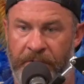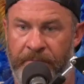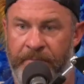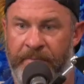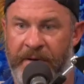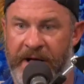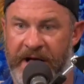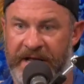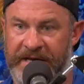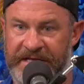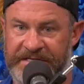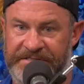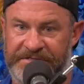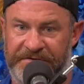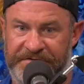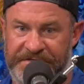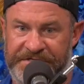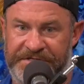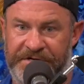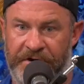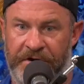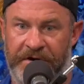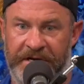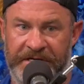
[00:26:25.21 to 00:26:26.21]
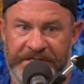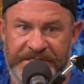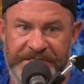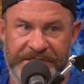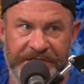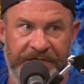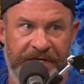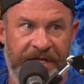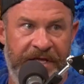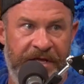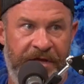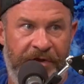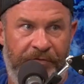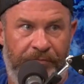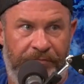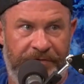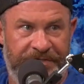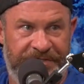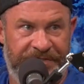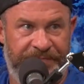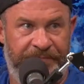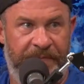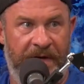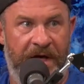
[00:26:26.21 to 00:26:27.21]
Our bodies are starting to
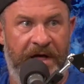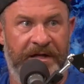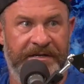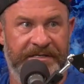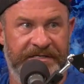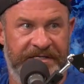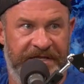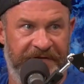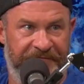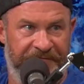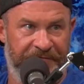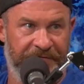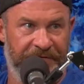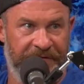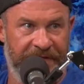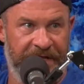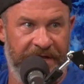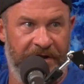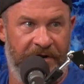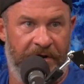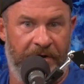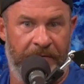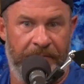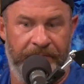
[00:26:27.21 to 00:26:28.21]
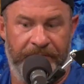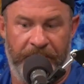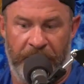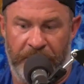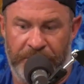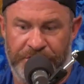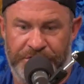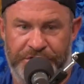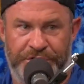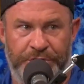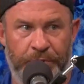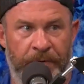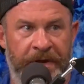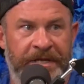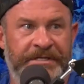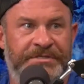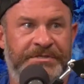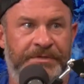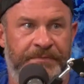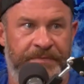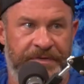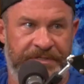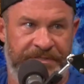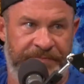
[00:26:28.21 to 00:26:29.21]
respond differently. Our, our
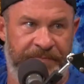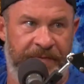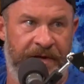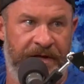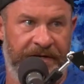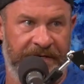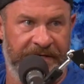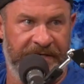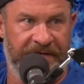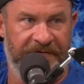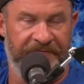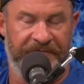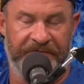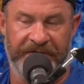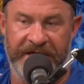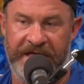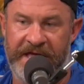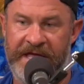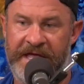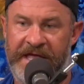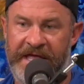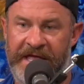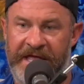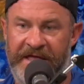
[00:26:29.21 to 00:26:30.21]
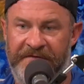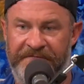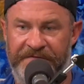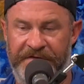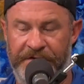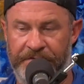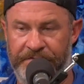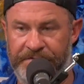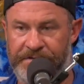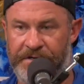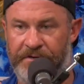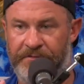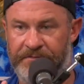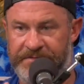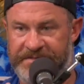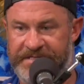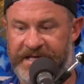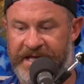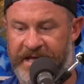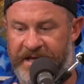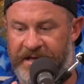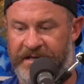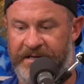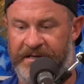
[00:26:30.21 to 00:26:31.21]
joints are responding differently. If you don't
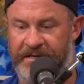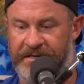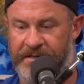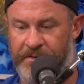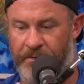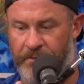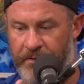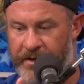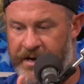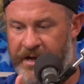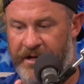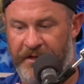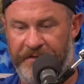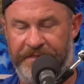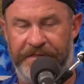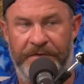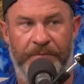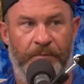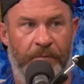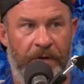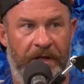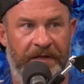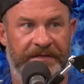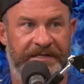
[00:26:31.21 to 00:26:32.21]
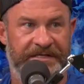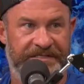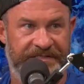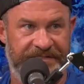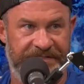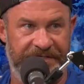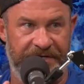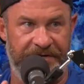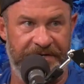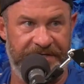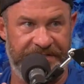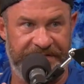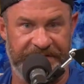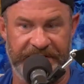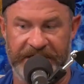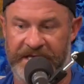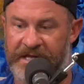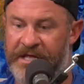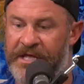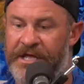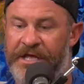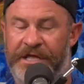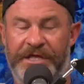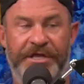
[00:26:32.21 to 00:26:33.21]
take your health and wellness
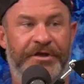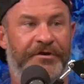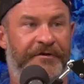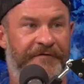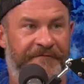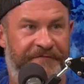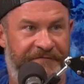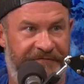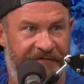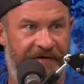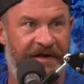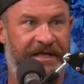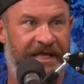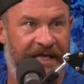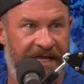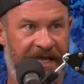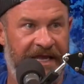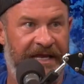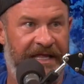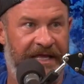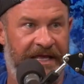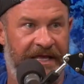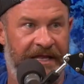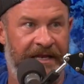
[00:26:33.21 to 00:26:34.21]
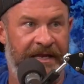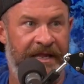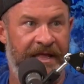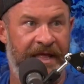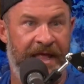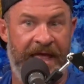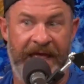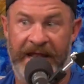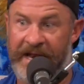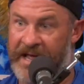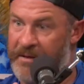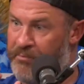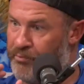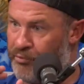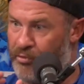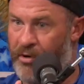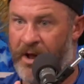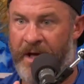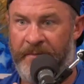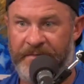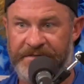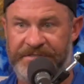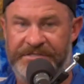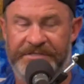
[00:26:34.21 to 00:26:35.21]
seriously, you're a fucking idiot. And I
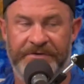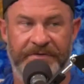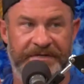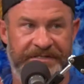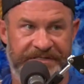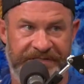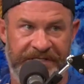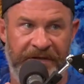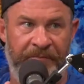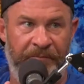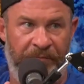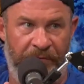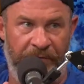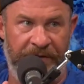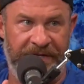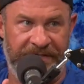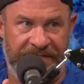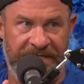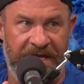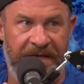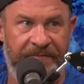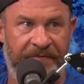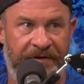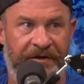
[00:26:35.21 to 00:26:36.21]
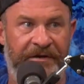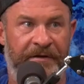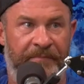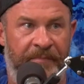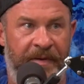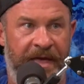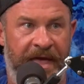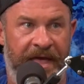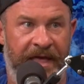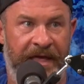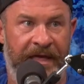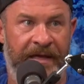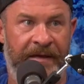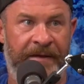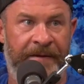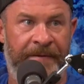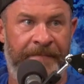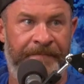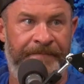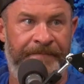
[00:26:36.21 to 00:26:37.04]
promise you, at some point in time, you're going to pay.